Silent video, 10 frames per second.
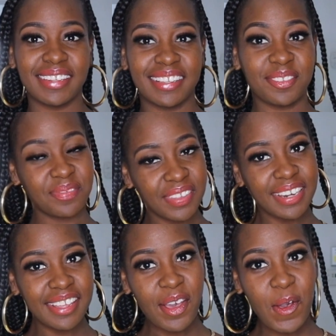another
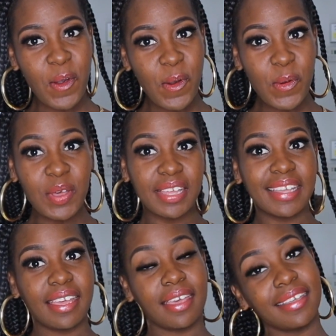video.
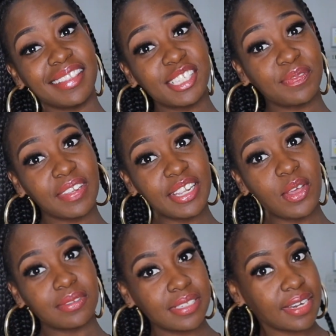In this
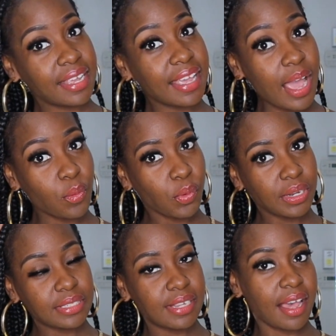video today I
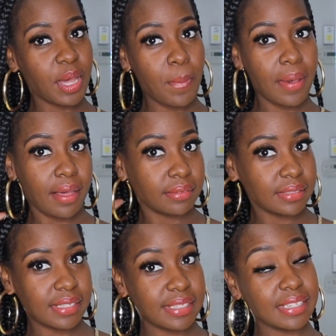want to talk
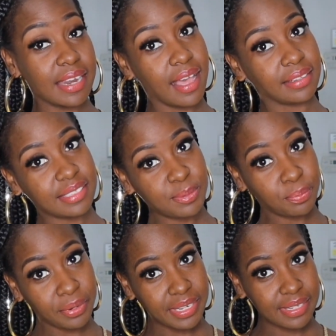about these knotless
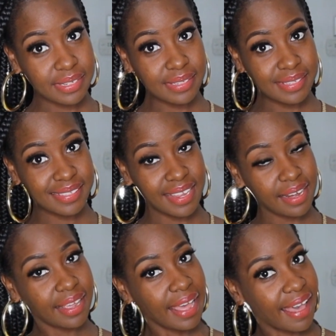braids that
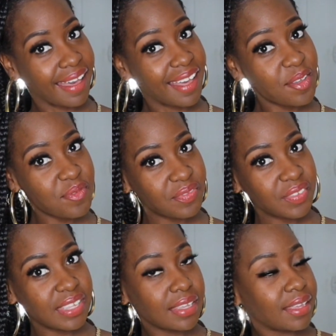I have.
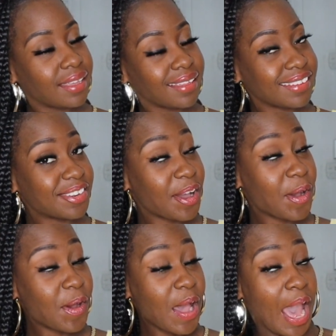You
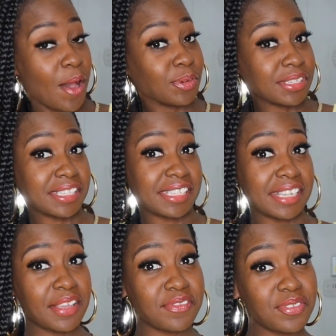know, I want to
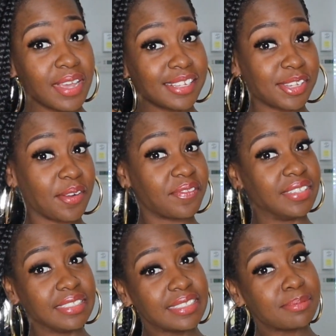see if you guys are
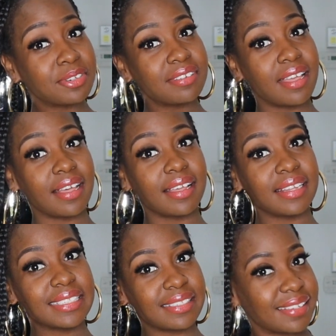feeling them or not.